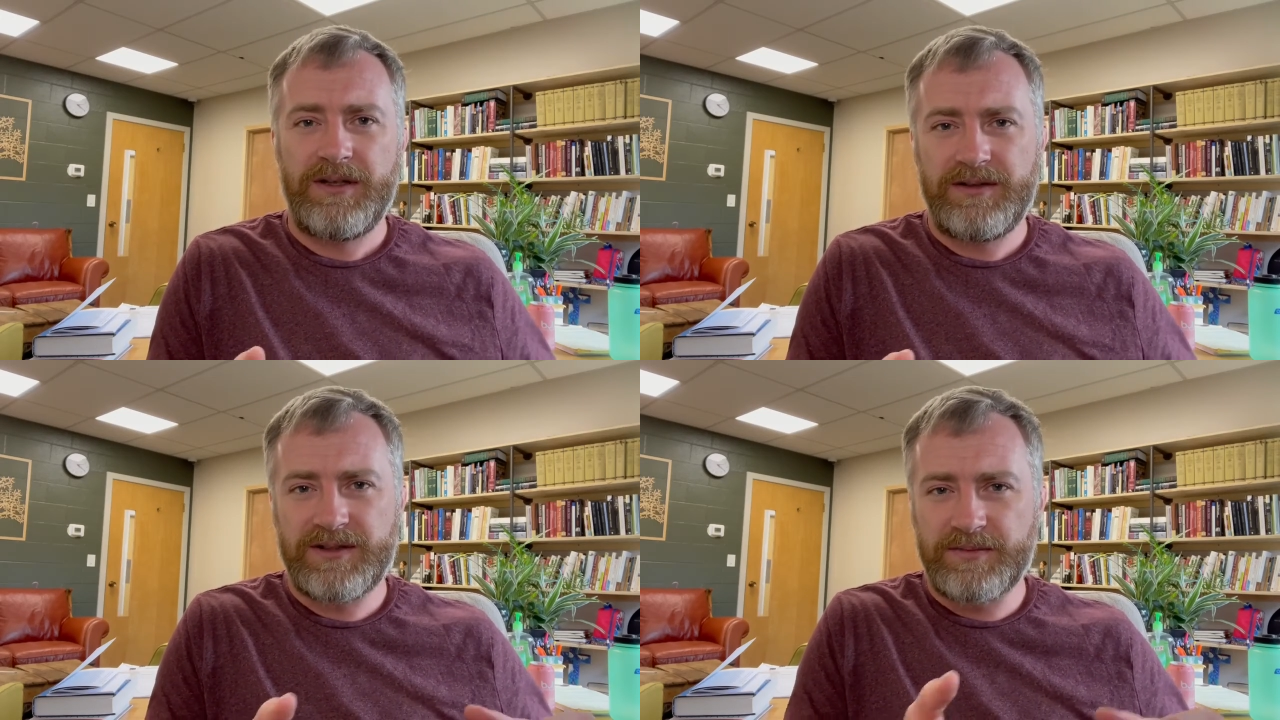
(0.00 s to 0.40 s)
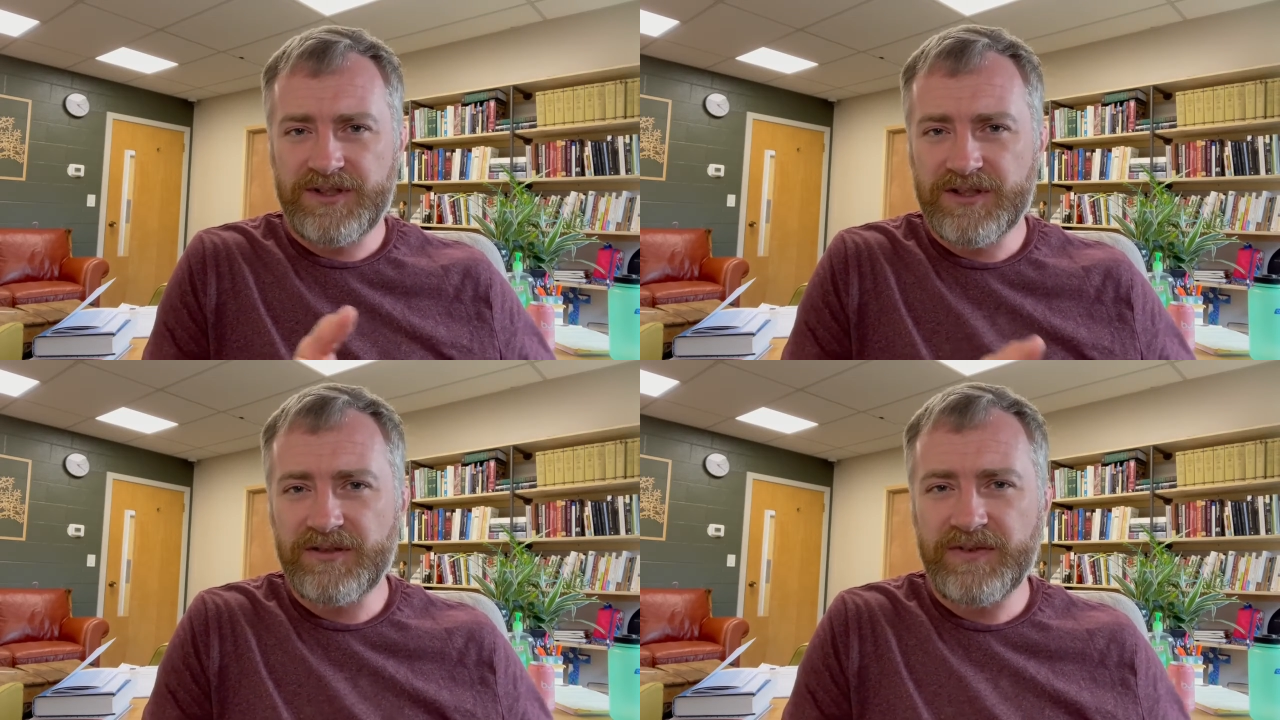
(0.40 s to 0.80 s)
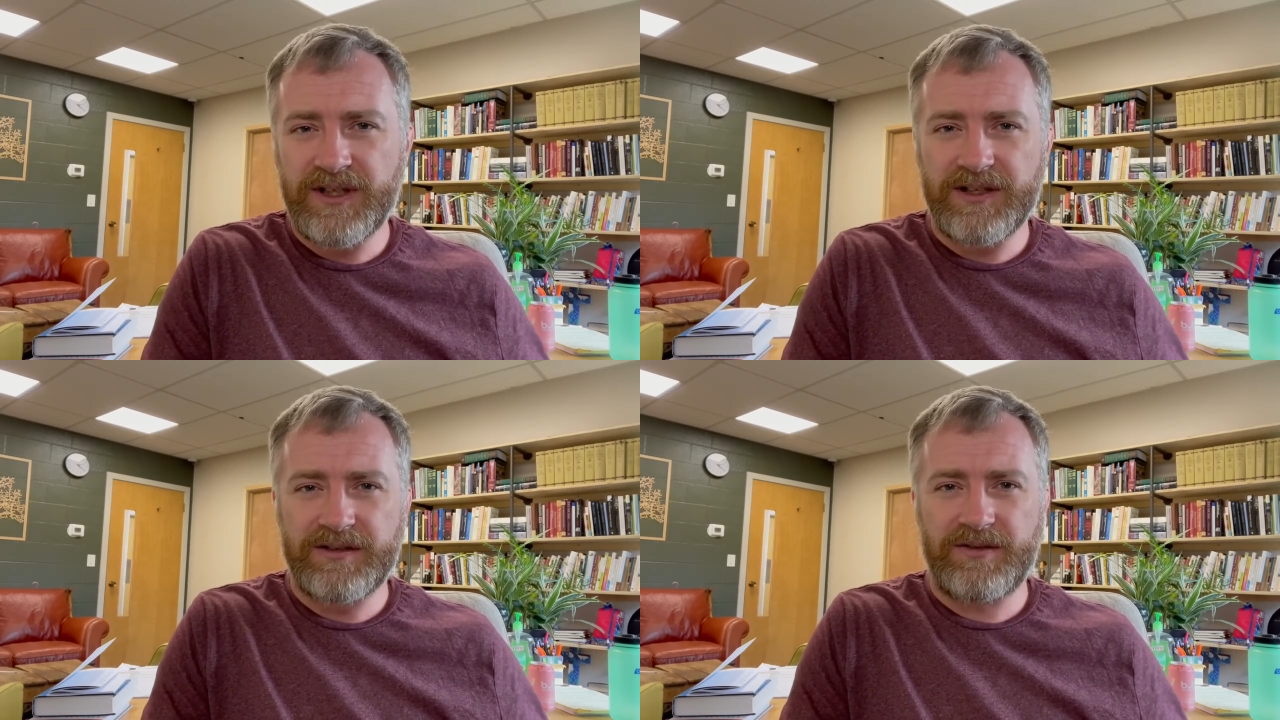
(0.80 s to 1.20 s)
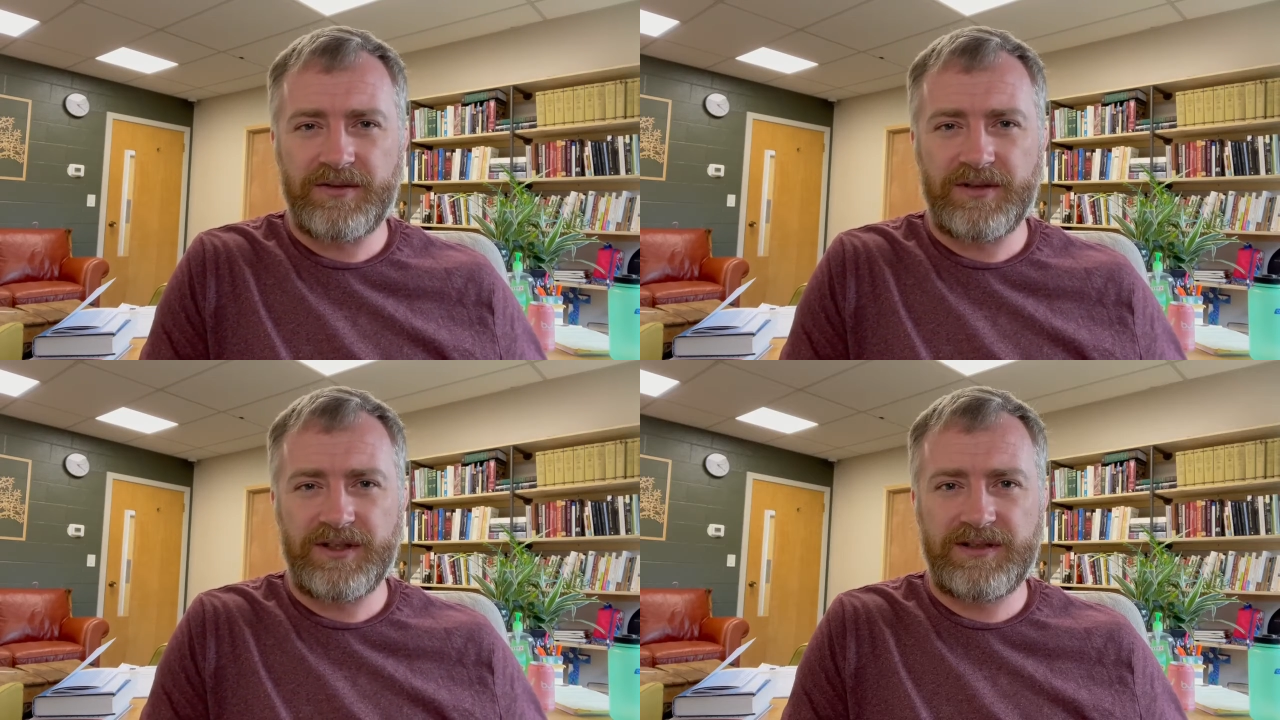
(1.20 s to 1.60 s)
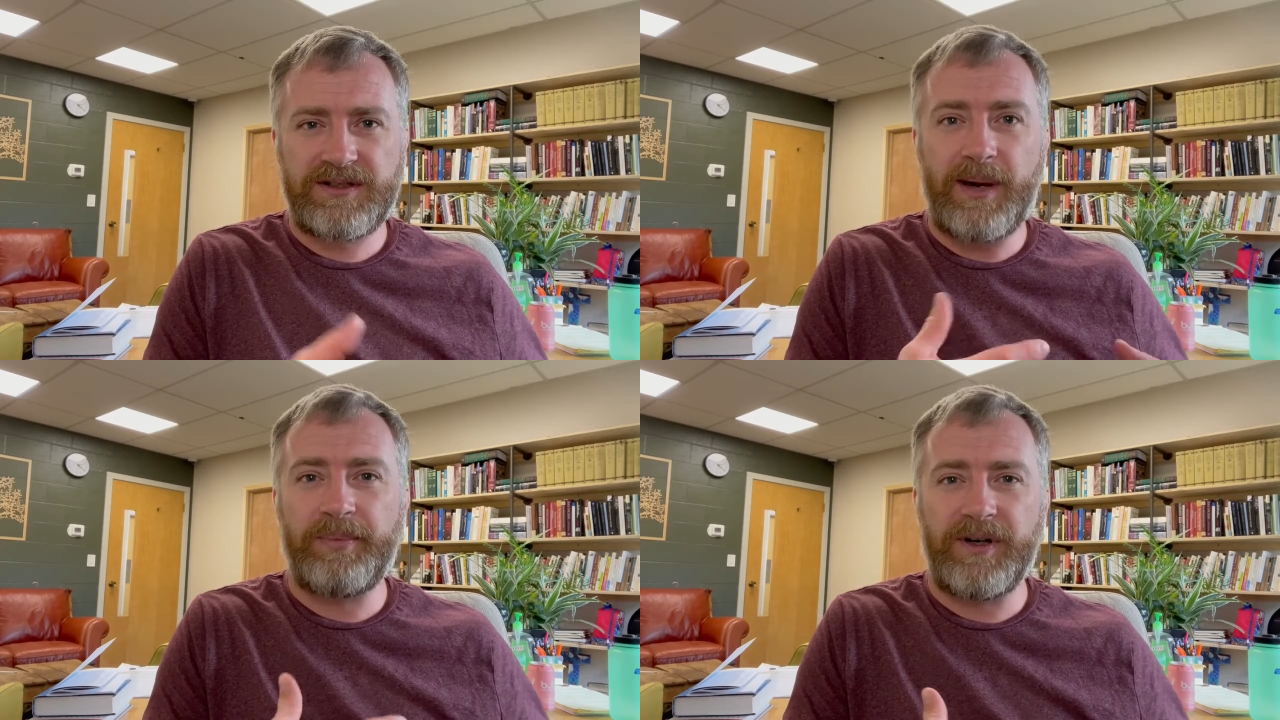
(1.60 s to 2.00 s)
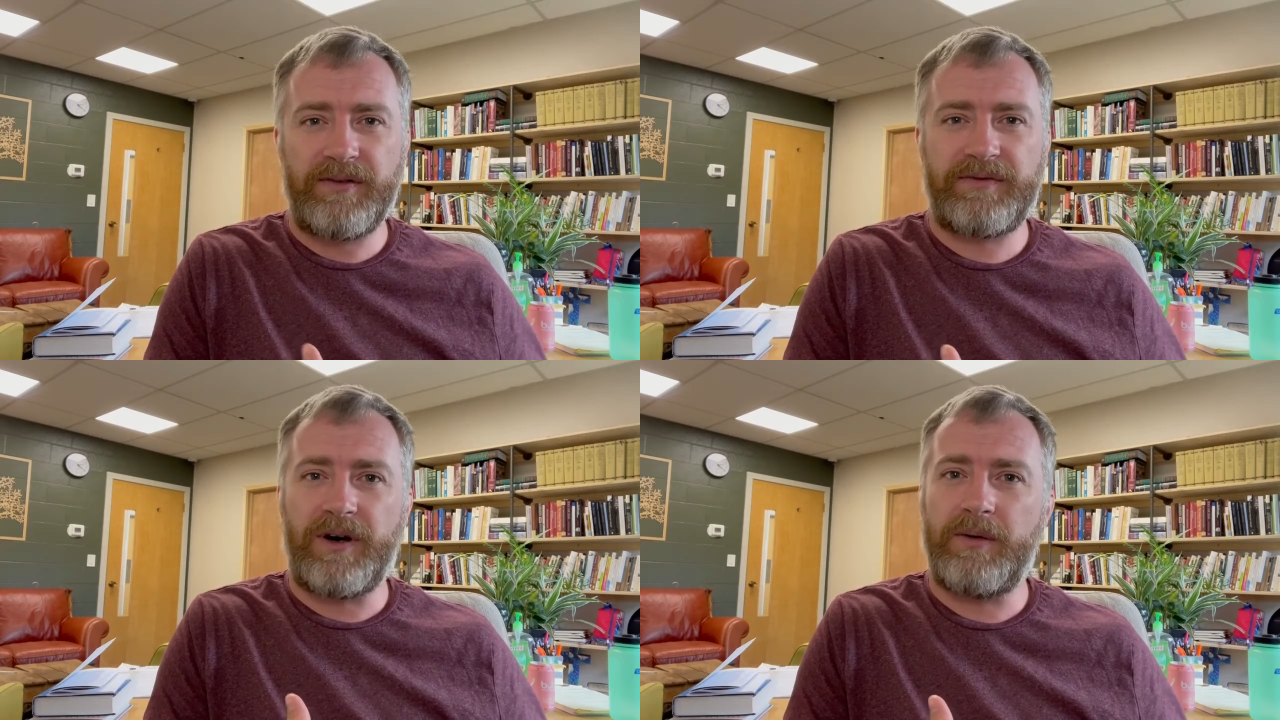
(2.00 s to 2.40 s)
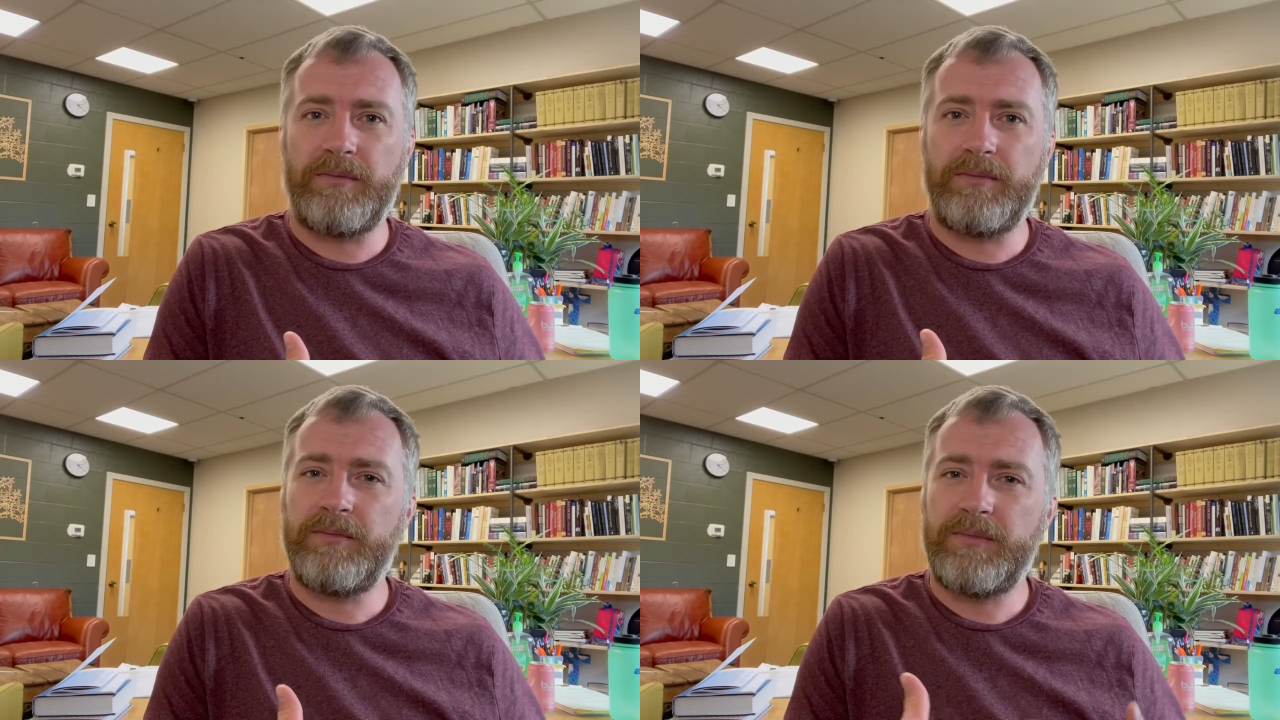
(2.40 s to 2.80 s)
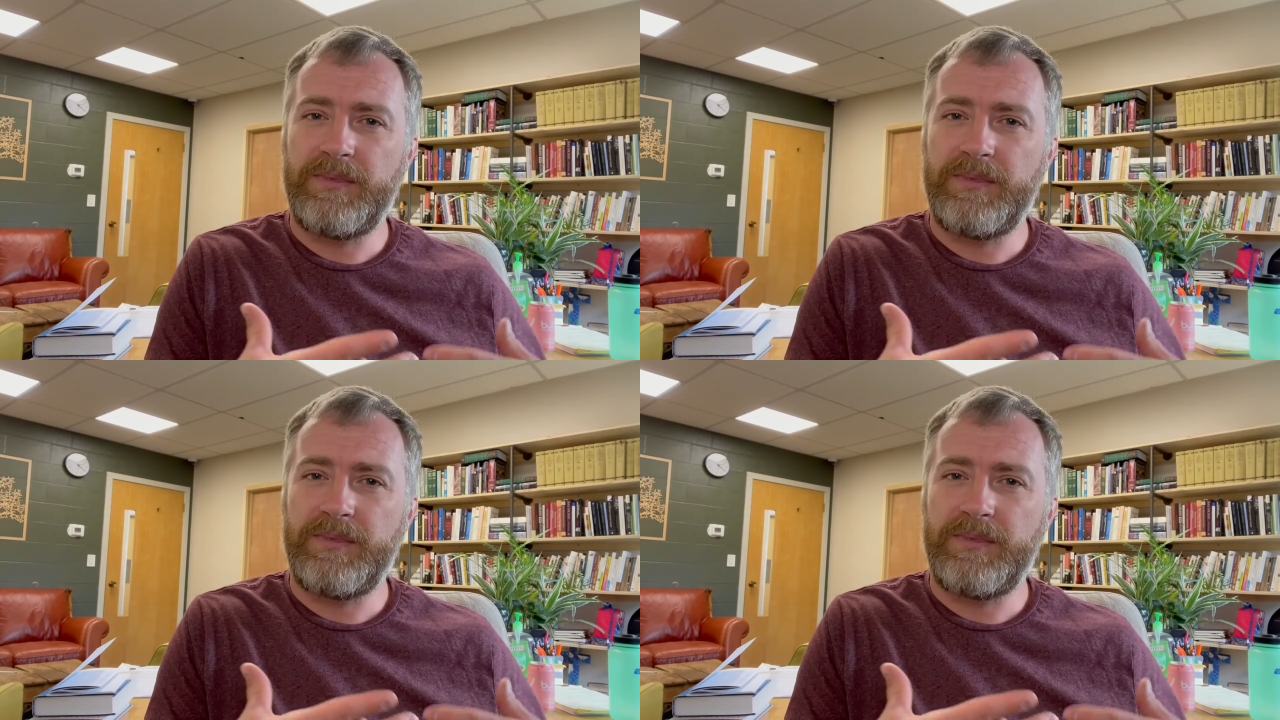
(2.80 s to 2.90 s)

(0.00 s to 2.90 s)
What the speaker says: subservient or separate from